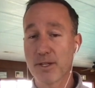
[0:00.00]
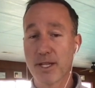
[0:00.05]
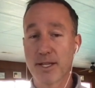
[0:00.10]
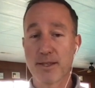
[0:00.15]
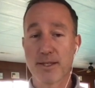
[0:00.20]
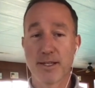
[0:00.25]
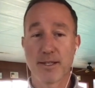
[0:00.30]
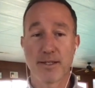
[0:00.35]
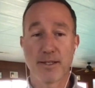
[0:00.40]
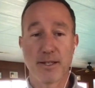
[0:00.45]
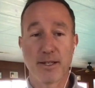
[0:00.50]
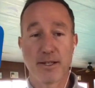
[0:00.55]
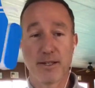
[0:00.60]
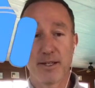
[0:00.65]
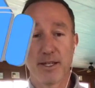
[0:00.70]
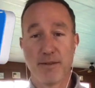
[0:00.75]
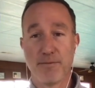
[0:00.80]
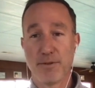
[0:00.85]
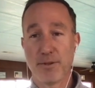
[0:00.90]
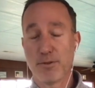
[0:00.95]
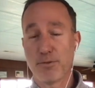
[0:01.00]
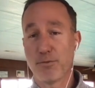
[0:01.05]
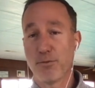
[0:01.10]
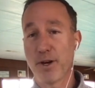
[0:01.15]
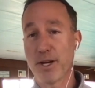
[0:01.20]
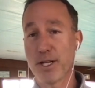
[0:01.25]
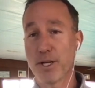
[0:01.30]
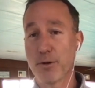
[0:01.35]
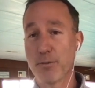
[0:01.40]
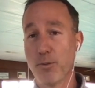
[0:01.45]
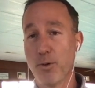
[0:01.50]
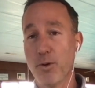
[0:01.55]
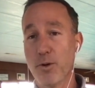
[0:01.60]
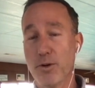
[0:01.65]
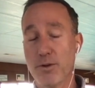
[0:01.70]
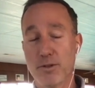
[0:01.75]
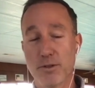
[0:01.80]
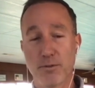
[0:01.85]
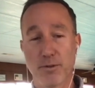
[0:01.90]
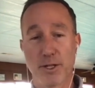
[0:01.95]
And then uh, if you want to hear
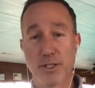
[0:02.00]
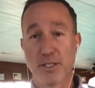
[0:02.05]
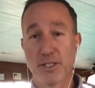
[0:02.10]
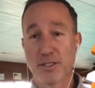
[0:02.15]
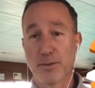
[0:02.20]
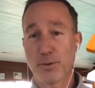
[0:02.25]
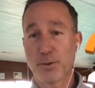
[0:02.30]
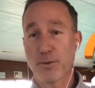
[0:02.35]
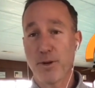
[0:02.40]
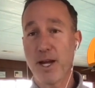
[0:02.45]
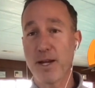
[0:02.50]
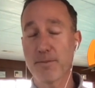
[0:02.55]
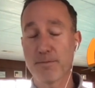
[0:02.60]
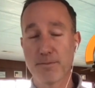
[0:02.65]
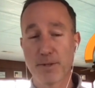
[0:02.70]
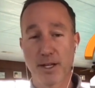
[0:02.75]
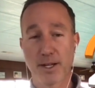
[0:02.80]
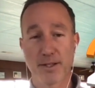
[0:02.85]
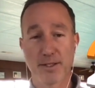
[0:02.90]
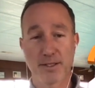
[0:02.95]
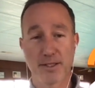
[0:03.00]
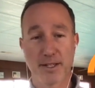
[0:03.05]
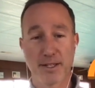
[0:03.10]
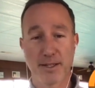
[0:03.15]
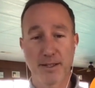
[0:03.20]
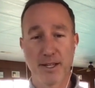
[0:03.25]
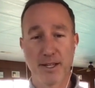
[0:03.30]
more, why don't you subscribe? Because